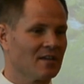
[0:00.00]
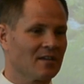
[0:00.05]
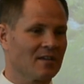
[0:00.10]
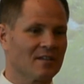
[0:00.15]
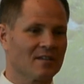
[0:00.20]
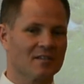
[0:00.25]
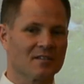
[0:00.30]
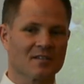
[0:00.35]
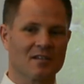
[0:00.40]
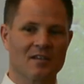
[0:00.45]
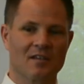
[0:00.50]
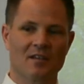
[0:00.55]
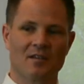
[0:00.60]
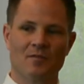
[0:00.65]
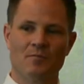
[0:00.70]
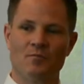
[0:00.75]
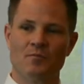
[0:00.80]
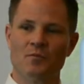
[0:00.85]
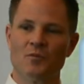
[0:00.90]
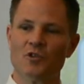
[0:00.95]
it is
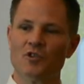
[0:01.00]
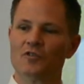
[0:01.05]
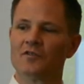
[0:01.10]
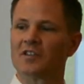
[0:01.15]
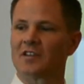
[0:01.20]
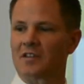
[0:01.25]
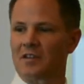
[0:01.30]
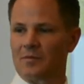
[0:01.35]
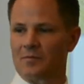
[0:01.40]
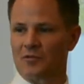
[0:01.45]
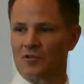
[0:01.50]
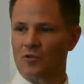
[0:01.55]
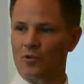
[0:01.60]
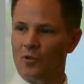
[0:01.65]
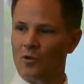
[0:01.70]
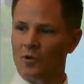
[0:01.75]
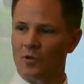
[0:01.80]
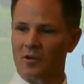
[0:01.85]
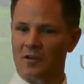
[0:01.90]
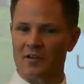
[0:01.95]
moving them
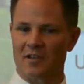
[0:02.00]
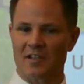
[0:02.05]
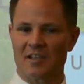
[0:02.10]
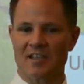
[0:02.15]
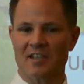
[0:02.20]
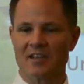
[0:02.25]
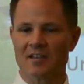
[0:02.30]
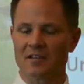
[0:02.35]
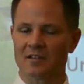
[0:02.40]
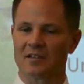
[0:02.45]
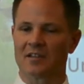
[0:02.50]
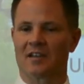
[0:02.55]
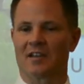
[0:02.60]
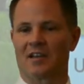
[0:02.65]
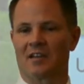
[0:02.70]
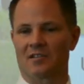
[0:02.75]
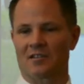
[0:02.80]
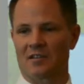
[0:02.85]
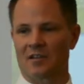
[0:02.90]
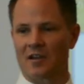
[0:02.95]
toward
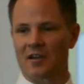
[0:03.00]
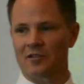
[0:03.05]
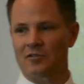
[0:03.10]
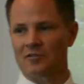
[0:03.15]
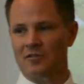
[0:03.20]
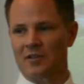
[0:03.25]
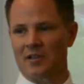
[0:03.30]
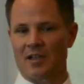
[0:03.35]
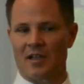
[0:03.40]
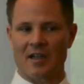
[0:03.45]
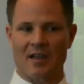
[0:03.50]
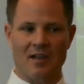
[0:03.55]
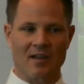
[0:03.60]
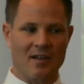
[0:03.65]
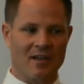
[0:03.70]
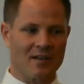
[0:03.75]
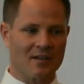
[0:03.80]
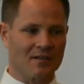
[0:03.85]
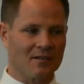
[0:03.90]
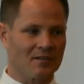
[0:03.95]
healing as a country
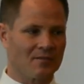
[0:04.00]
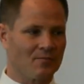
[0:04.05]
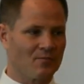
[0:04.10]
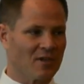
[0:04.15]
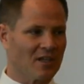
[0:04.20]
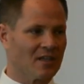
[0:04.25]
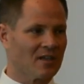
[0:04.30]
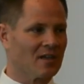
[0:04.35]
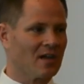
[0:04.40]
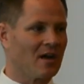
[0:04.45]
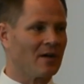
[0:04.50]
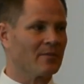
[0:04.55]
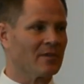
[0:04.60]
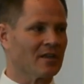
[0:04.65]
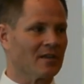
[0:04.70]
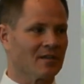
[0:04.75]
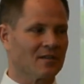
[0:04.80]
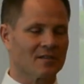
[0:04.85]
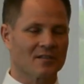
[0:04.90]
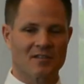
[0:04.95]
and, and
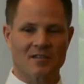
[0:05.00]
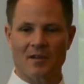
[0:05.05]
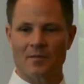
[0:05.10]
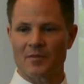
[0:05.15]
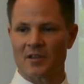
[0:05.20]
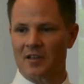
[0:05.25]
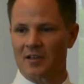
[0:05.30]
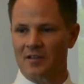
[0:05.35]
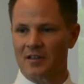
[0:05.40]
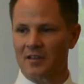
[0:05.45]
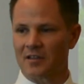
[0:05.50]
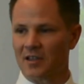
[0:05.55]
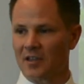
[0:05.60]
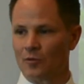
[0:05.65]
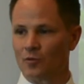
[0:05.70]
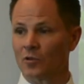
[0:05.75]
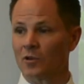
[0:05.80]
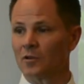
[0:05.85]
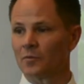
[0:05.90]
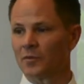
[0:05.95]
becoming something that
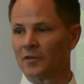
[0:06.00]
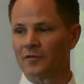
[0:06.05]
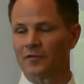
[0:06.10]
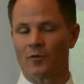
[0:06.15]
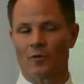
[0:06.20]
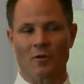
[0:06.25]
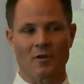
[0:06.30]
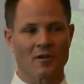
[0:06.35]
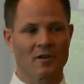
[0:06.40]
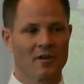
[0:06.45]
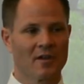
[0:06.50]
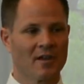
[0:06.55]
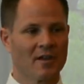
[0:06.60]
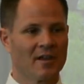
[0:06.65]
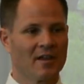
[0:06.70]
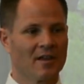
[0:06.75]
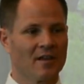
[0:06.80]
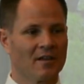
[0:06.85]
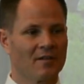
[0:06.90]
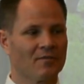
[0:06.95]
they weren't before
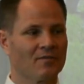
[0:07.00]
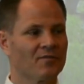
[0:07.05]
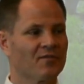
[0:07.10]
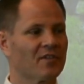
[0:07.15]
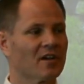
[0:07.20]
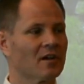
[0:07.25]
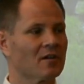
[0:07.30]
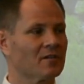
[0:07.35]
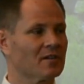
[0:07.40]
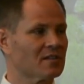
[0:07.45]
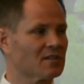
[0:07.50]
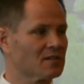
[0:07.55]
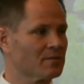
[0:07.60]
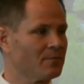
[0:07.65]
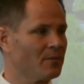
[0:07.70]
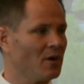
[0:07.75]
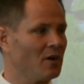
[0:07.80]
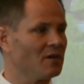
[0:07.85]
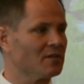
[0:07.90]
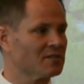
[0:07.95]
very
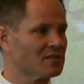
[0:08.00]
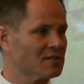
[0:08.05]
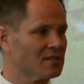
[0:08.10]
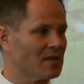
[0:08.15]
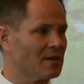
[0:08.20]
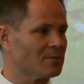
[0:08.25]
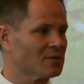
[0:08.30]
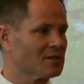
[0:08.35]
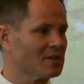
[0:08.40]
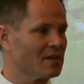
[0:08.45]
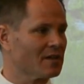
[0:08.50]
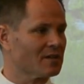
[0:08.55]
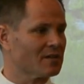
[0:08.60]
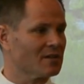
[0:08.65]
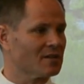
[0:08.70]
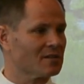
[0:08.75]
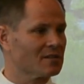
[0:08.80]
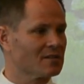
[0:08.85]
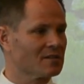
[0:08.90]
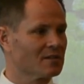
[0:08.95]
small steps
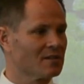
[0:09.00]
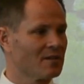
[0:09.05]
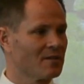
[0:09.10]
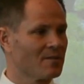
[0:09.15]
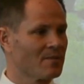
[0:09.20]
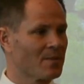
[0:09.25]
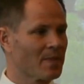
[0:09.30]
like this.